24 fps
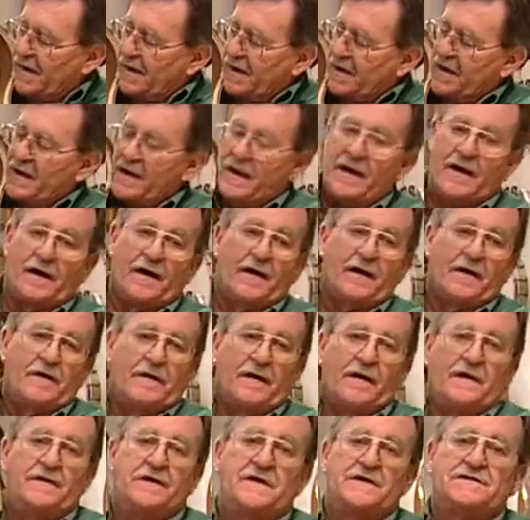in here.
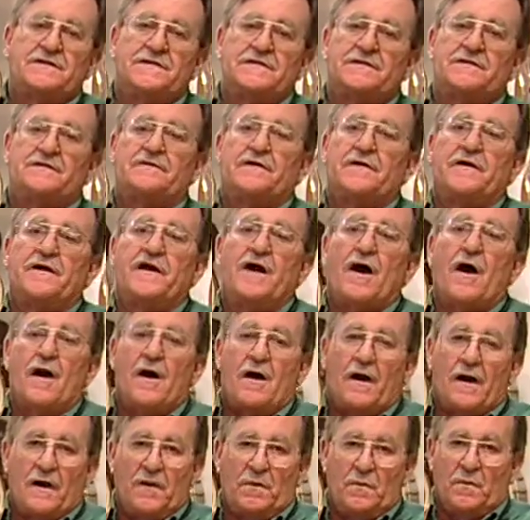And this is a very
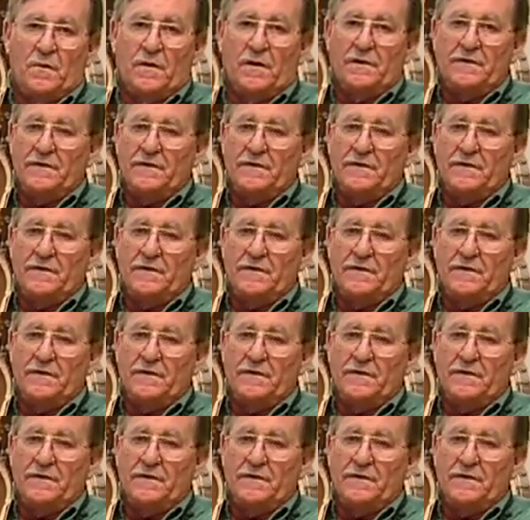hard wood.